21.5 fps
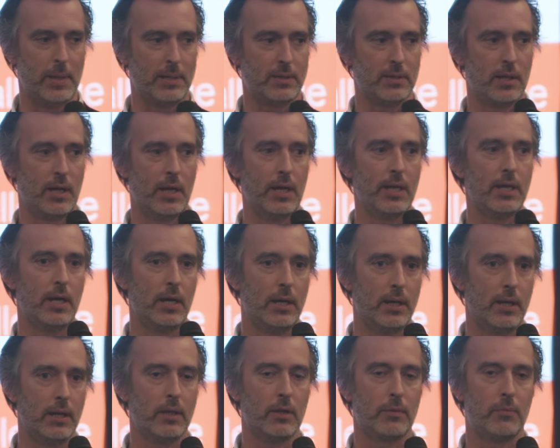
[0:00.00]
BETA
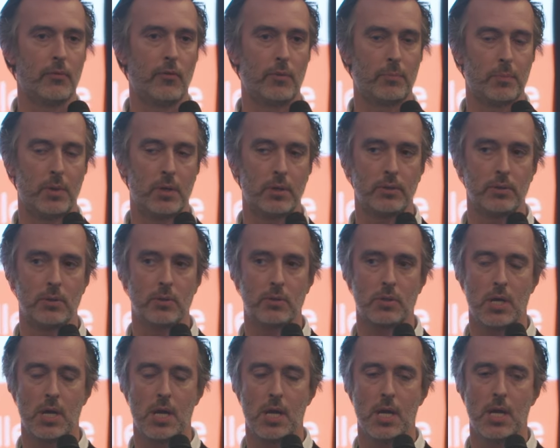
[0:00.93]
and other of our
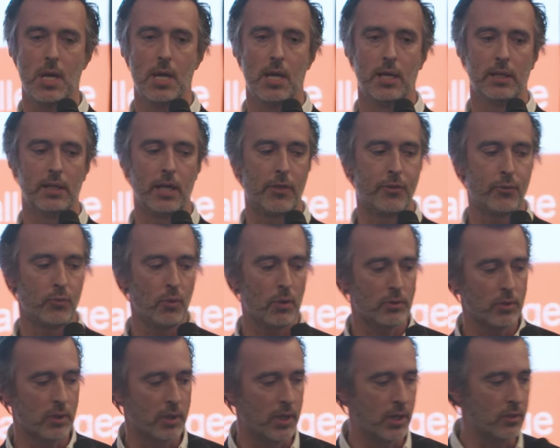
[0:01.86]
partners that
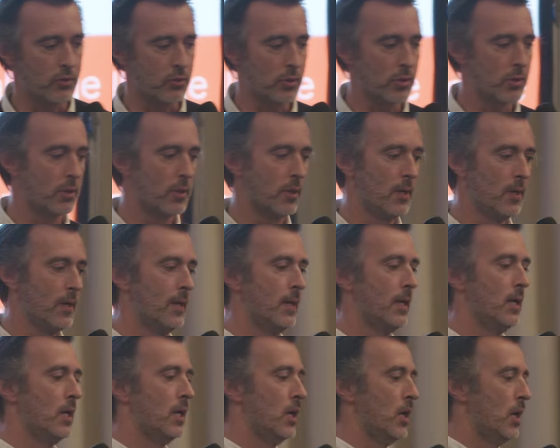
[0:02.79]
throughout the country
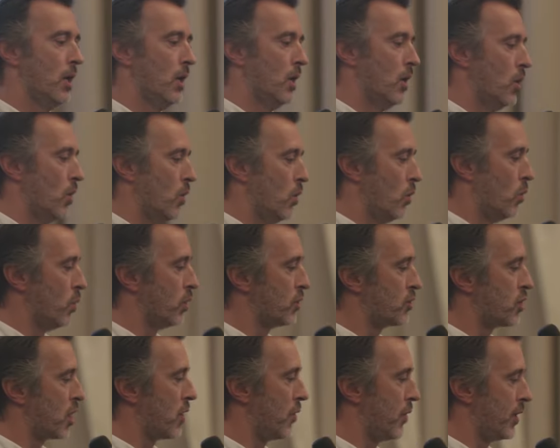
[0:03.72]

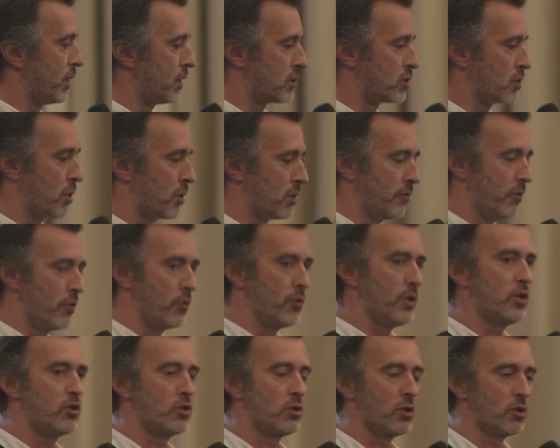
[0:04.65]
will generate a sort of a
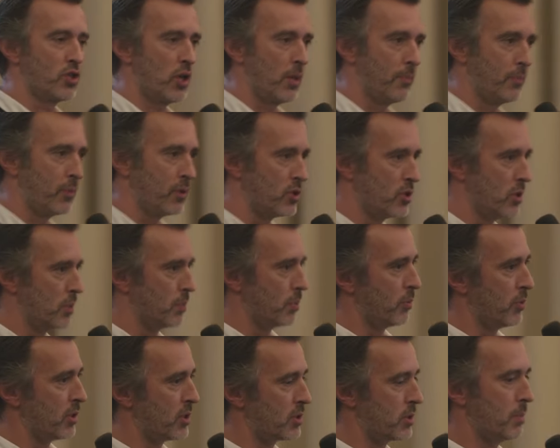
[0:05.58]
regional championship
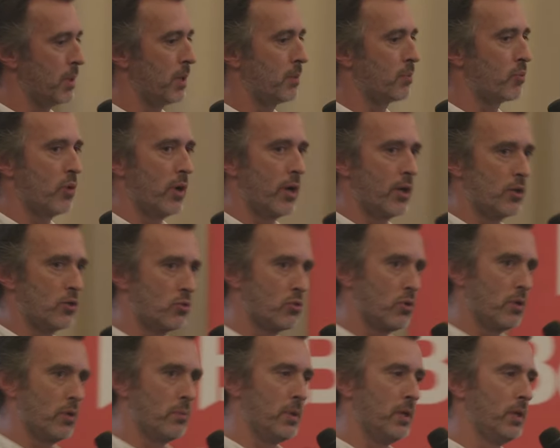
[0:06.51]
in which the big prize is
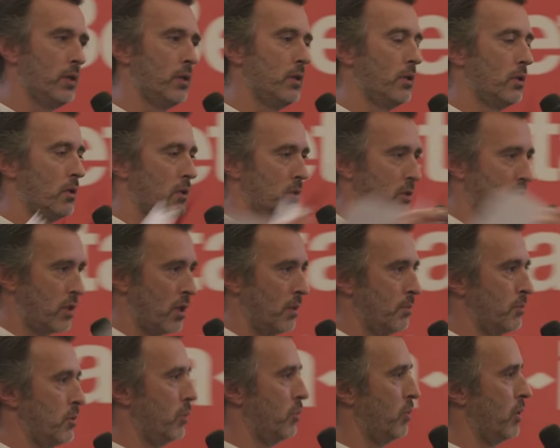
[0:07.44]
going to be to
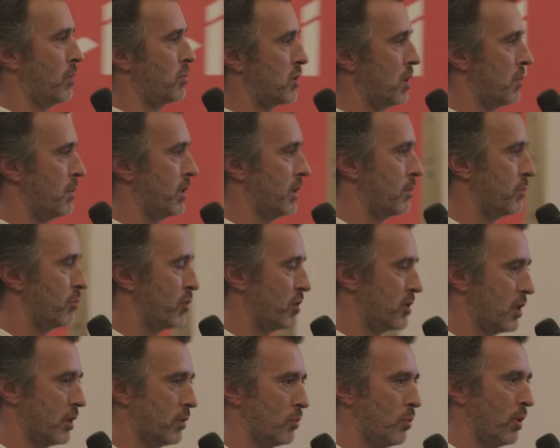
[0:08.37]
come to the Web Summit and
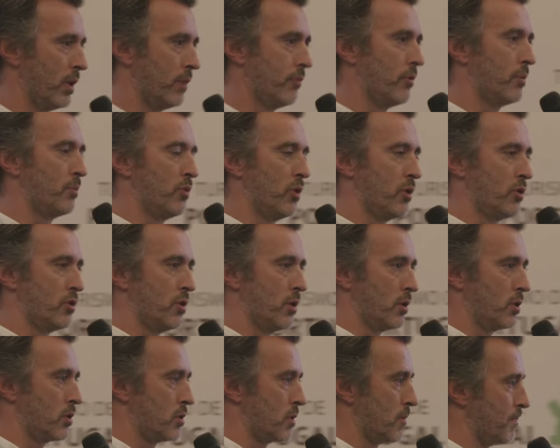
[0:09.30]
present whatever
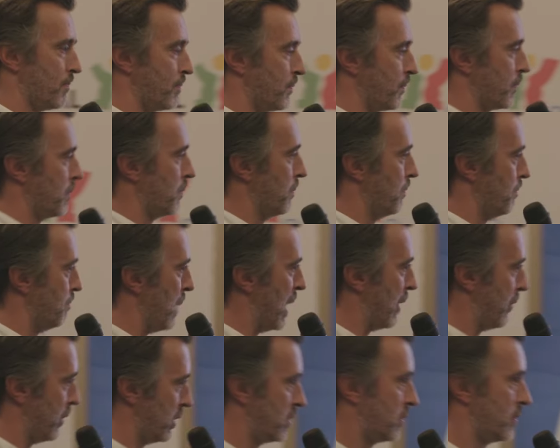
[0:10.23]
projects
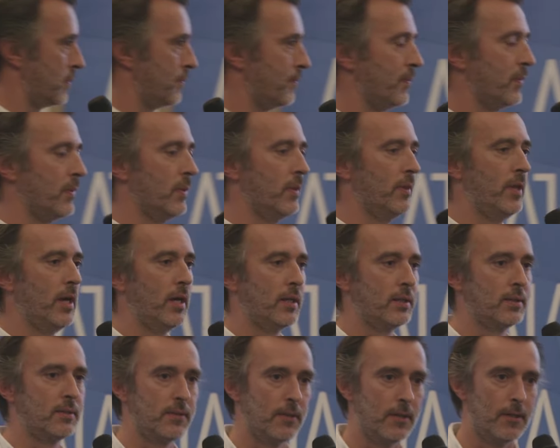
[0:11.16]
merit
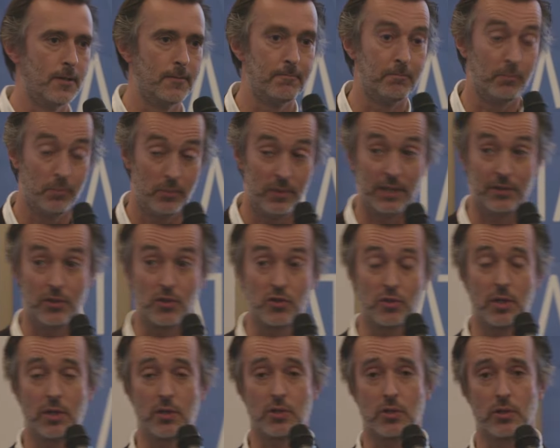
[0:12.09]
that
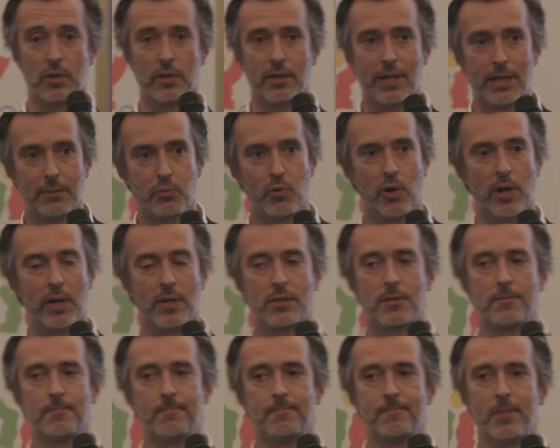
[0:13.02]
distinction and that
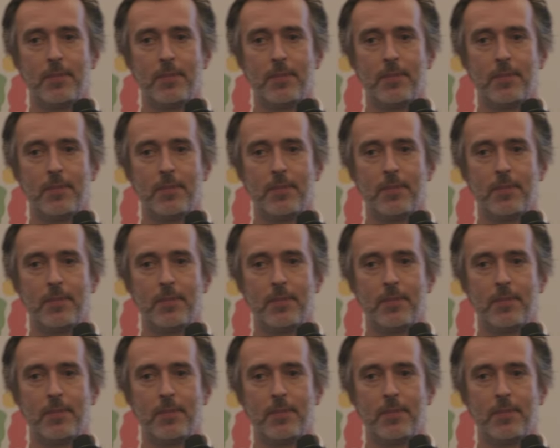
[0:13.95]
prize.